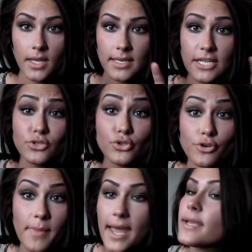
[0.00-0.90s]

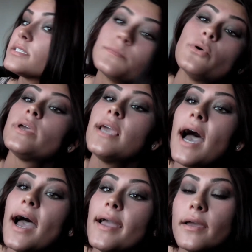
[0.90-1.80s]
dramatic smoky
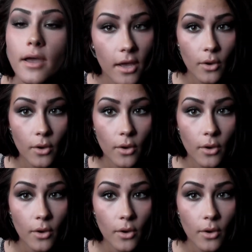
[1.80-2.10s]
eye